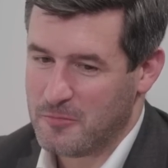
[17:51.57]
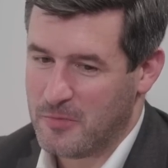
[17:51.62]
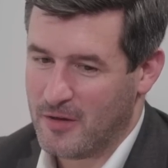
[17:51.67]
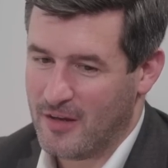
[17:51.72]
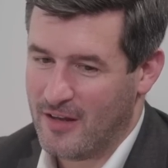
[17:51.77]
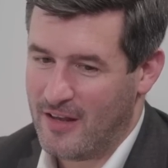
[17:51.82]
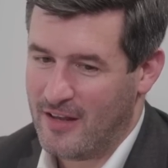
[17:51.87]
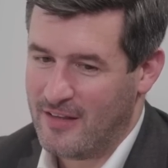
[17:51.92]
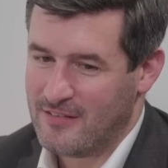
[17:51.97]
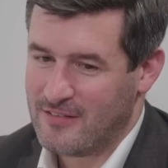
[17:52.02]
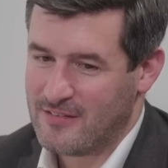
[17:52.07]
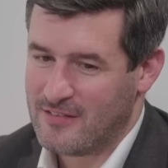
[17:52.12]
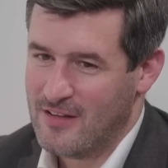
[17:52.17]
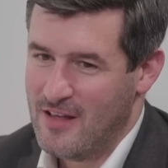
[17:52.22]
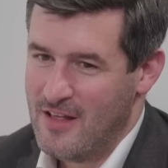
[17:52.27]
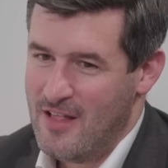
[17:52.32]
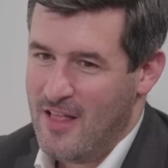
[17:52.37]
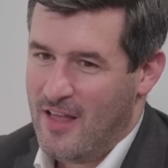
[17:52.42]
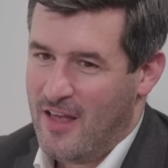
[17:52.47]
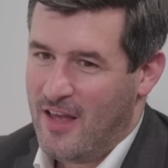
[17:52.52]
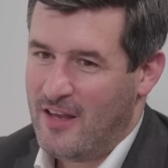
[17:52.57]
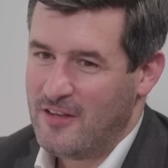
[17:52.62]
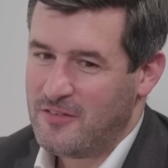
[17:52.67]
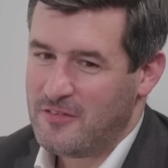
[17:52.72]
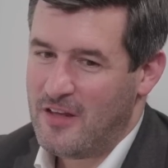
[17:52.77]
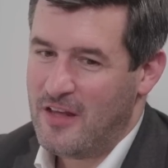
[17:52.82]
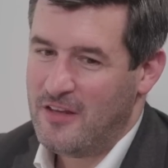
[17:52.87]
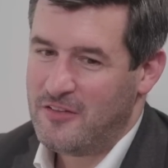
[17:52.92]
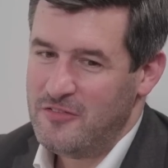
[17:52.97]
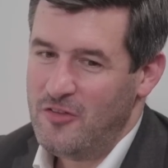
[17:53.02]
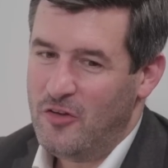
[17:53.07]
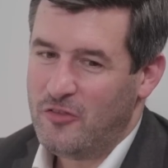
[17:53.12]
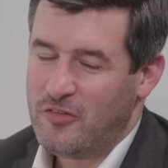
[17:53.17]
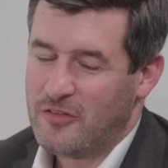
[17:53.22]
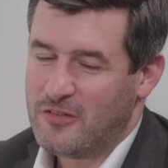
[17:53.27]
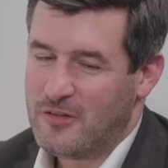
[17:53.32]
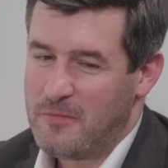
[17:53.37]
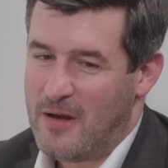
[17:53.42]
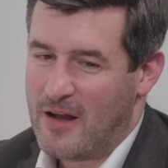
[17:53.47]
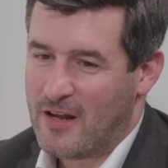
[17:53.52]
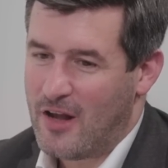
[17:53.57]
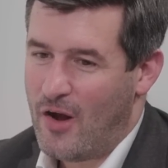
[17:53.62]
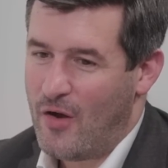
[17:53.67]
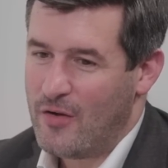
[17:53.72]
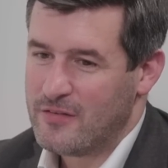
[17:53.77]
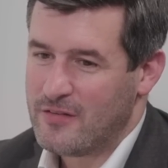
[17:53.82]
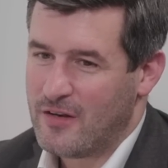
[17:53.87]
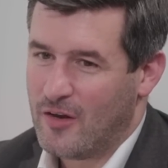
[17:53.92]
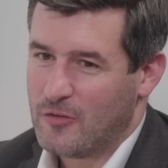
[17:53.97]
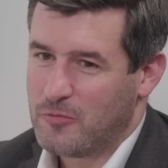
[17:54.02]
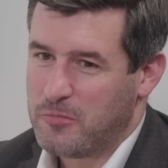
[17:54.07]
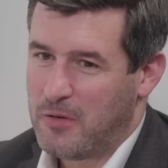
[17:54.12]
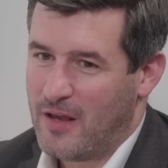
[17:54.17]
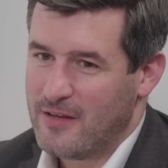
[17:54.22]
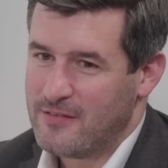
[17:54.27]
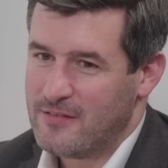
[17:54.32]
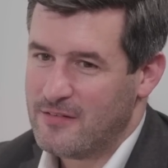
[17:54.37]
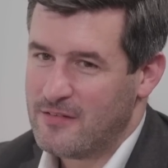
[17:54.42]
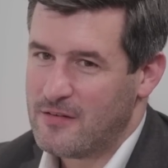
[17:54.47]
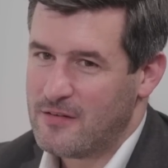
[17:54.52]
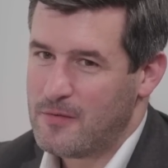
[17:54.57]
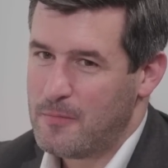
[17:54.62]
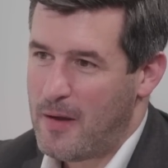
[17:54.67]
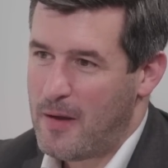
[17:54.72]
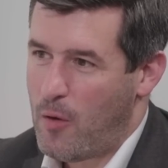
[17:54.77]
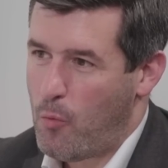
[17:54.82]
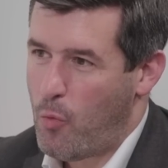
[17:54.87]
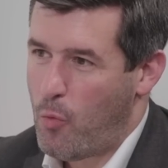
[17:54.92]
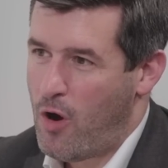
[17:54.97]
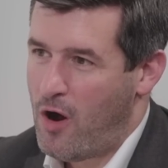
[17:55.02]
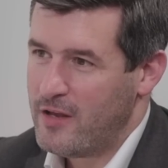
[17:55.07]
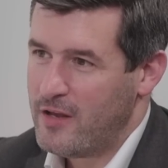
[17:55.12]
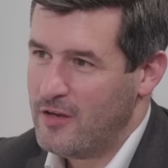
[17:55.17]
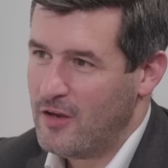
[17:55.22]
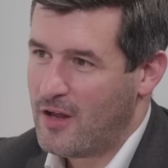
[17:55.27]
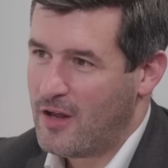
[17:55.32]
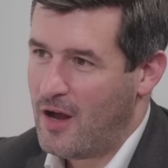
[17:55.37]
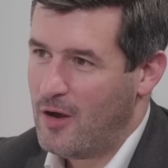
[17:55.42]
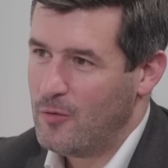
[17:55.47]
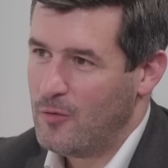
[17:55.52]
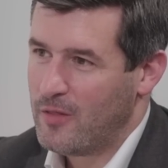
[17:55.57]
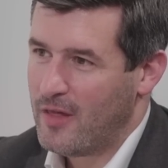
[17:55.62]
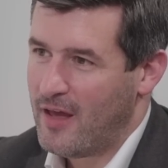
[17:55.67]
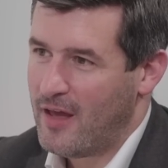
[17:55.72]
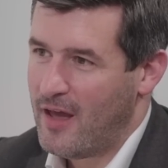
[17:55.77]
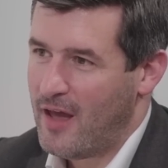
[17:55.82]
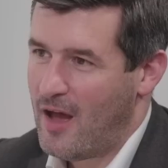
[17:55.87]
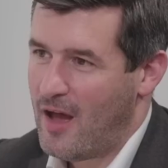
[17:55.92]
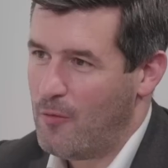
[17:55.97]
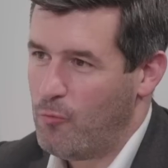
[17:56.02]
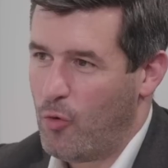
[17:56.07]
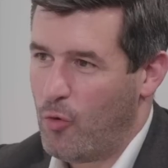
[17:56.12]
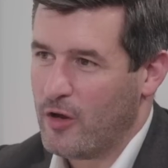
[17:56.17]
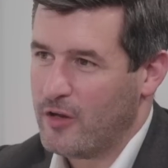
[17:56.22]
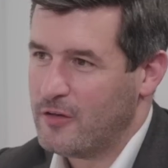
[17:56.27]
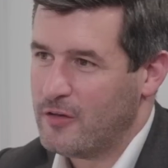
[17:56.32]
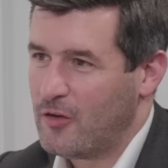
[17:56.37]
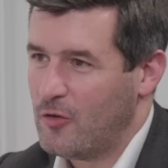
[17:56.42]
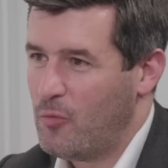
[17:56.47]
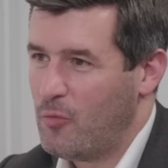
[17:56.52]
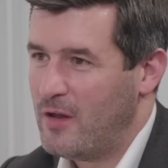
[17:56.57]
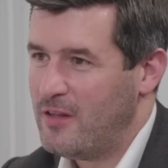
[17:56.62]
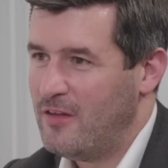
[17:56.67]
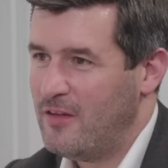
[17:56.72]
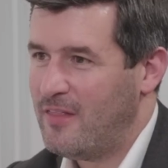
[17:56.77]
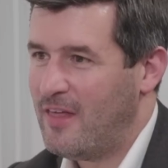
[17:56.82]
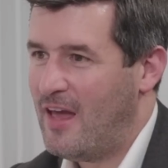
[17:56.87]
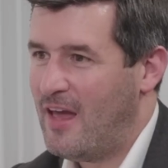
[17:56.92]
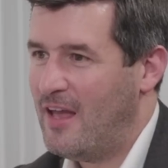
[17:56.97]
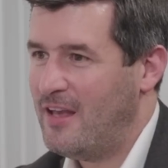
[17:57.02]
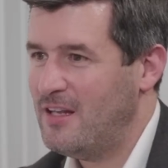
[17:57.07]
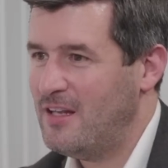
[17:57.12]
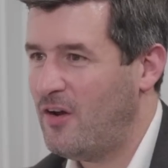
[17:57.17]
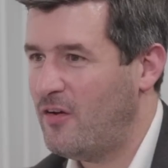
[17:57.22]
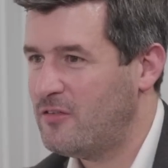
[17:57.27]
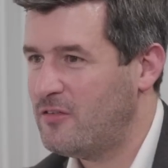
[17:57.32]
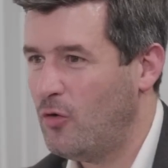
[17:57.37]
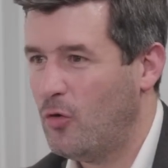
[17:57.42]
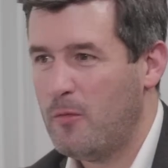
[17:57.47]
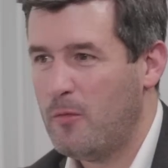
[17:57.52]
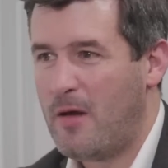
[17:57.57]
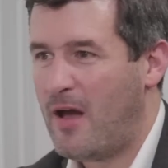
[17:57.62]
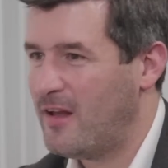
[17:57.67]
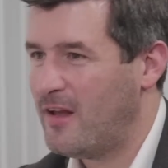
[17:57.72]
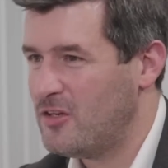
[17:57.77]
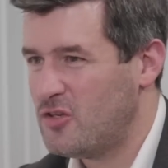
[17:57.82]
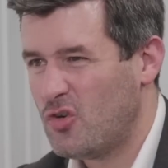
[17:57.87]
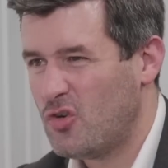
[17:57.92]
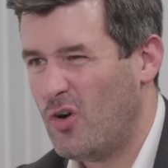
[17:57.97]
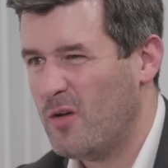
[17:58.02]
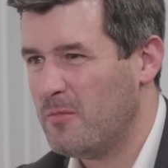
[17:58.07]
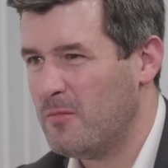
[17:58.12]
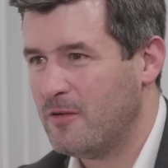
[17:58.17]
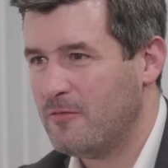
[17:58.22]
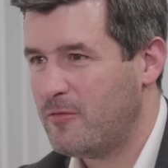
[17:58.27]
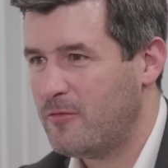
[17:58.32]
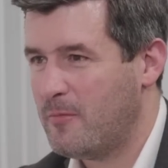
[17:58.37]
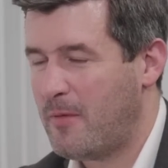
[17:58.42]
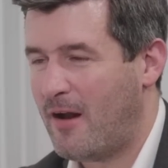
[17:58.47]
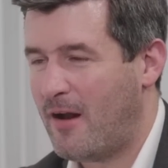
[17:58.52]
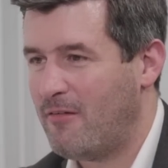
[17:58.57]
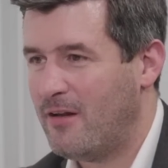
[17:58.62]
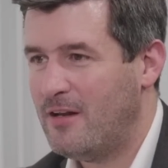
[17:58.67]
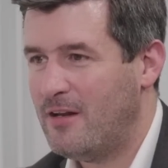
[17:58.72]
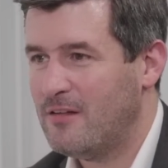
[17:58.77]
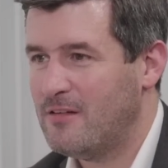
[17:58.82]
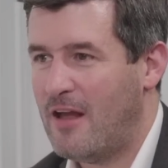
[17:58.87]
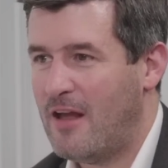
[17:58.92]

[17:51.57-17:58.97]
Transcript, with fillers: But it's not just about going to those places. It's about why you go there and what you do when you're there. You know, it's all about enjoyment for Barry.